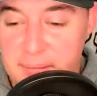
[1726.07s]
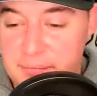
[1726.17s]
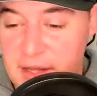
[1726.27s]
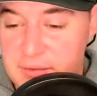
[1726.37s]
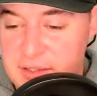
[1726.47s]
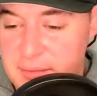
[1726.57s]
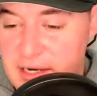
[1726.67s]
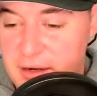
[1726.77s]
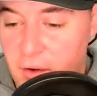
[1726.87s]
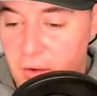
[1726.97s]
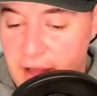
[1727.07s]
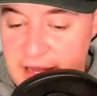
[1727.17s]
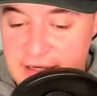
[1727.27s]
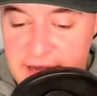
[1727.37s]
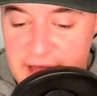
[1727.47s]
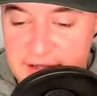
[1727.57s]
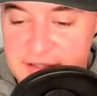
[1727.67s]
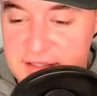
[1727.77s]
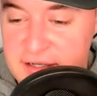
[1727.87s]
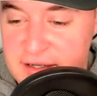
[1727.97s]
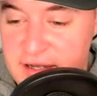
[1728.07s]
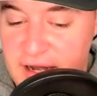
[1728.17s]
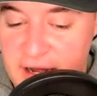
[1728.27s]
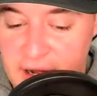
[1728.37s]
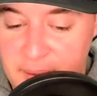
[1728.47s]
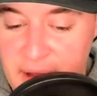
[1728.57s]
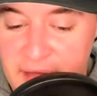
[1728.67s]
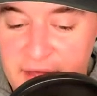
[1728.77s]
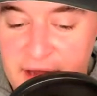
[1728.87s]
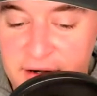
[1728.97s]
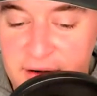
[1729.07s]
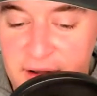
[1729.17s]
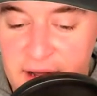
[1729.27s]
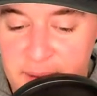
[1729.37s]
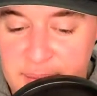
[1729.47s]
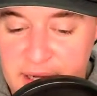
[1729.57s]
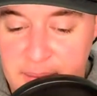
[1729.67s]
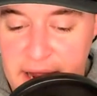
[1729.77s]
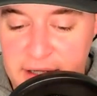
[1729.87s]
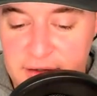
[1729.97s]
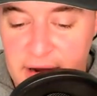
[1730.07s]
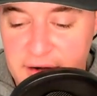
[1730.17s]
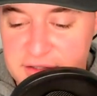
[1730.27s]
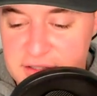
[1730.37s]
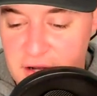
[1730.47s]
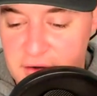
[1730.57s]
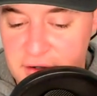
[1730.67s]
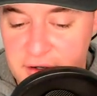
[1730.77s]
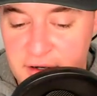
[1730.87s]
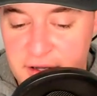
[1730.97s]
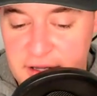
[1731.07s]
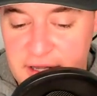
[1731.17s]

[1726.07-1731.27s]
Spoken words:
He was committed a whole 8 days. And then Big Mike Naredo Stoker,